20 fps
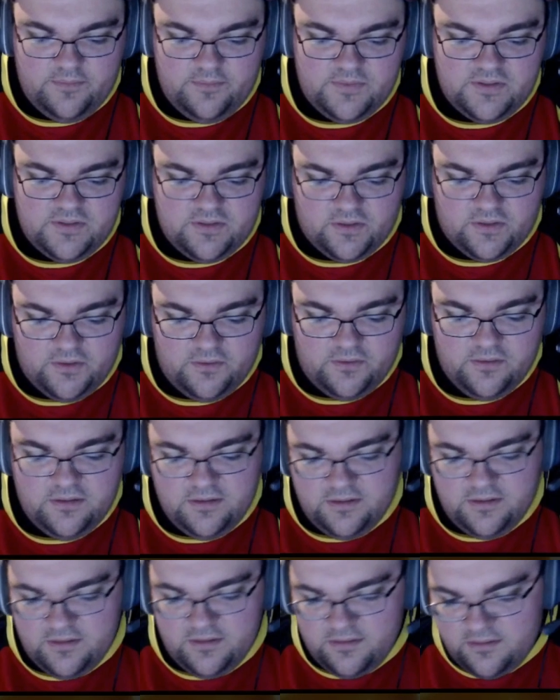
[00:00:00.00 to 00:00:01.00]
so
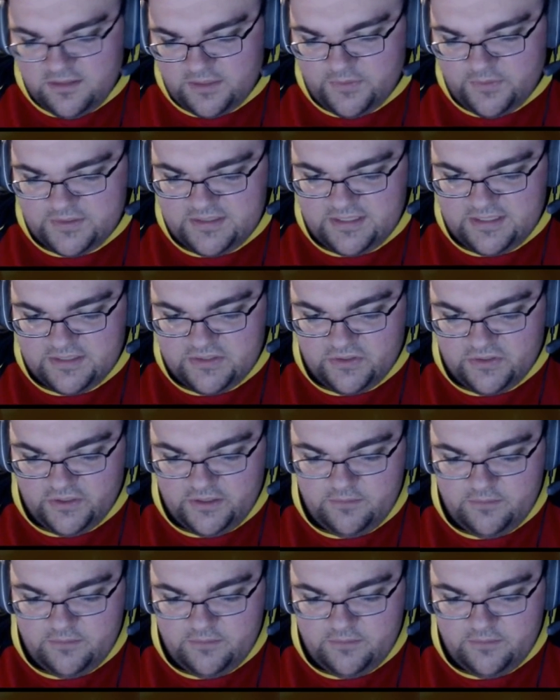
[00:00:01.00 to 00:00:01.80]
it wasn't as good.